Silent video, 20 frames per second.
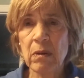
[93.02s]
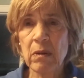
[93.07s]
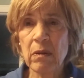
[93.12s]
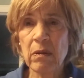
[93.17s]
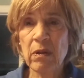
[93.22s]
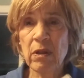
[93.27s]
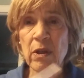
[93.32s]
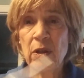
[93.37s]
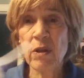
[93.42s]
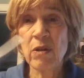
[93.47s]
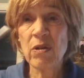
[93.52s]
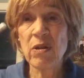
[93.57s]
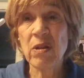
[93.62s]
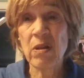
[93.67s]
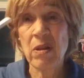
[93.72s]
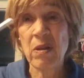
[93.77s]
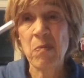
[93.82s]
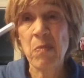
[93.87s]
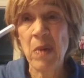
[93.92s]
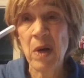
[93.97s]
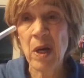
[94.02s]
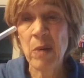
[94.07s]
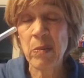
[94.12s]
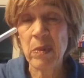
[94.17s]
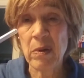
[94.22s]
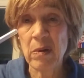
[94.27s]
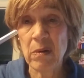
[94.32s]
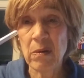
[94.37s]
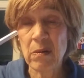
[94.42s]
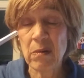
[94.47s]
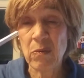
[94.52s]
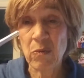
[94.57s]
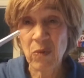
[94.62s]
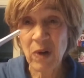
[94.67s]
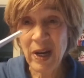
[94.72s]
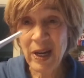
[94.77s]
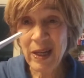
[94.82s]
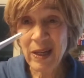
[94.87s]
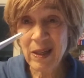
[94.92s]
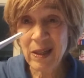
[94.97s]
you use a thermometer,
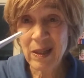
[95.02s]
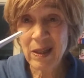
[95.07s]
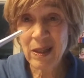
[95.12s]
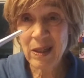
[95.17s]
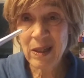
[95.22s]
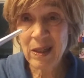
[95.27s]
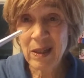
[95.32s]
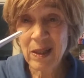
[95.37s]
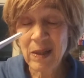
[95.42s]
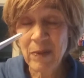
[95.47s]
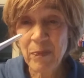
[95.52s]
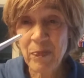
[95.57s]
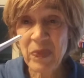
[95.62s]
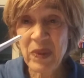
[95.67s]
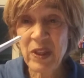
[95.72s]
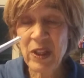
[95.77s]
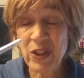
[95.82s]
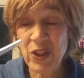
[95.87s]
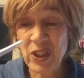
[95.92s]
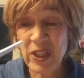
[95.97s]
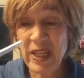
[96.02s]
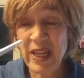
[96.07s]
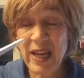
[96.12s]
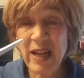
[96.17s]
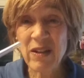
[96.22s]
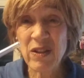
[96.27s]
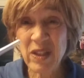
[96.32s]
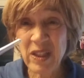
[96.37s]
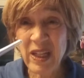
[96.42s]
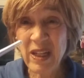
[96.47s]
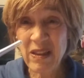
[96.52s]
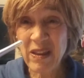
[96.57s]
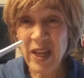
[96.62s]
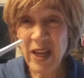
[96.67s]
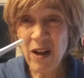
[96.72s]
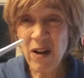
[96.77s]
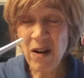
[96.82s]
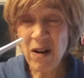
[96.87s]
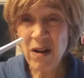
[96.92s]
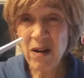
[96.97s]
right? To see how sick they
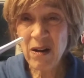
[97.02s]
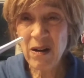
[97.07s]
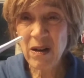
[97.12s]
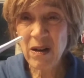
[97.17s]
are.